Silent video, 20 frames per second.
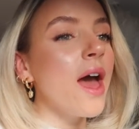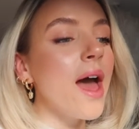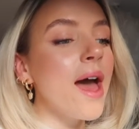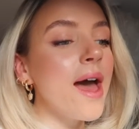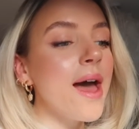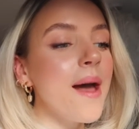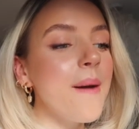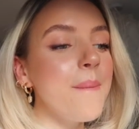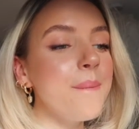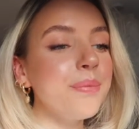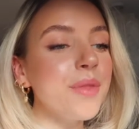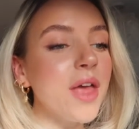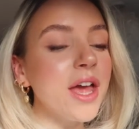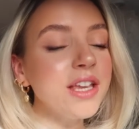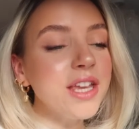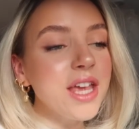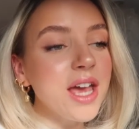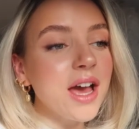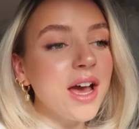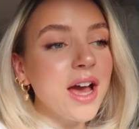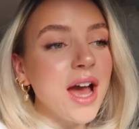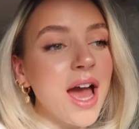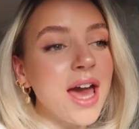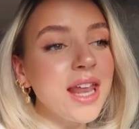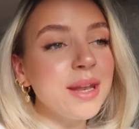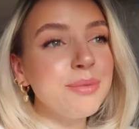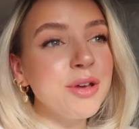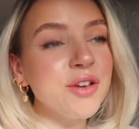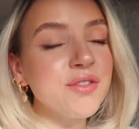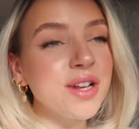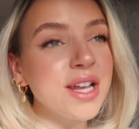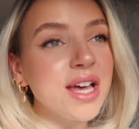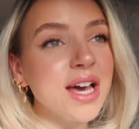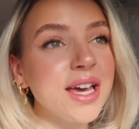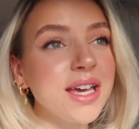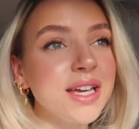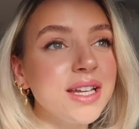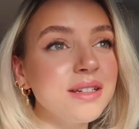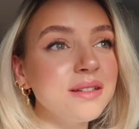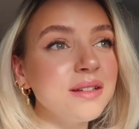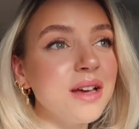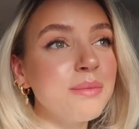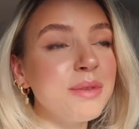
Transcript: And yeah, I had a bit of a lion.